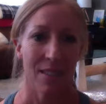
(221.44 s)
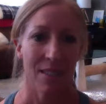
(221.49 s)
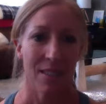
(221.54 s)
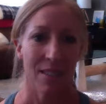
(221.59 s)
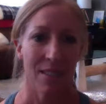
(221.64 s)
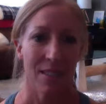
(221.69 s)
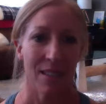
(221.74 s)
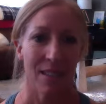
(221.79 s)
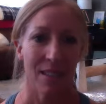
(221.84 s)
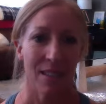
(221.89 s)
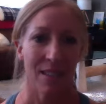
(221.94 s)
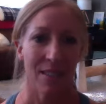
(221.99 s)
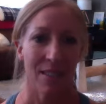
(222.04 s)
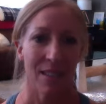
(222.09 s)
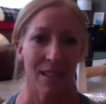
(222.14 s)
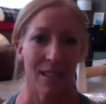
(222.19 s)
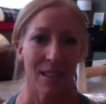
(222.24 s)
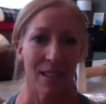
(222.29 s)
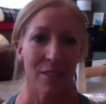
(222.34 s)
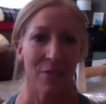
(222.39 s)
And then
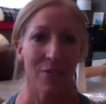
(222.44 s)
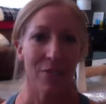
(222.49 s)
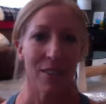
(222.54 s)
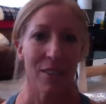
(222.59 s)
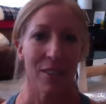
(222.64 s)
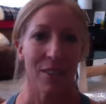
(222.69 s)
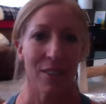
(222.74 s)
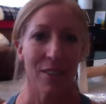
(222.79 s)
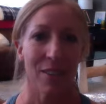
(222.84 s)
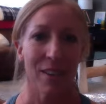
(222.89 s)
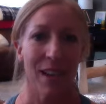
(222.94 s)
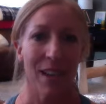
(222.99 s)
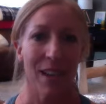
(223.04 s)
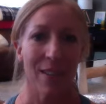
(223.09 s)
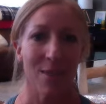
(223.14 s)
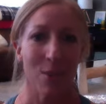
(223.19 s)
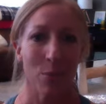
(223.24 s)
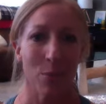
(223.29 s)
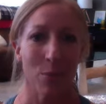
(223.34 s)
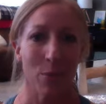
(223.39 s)
gently flutter your eyes
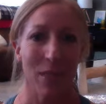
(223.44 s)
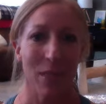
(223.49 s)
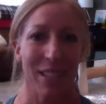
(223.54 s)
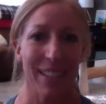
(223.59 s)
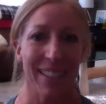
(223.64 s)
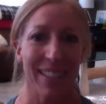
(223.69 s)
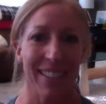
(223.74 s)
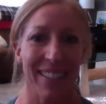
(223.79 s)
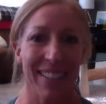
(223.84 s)
open.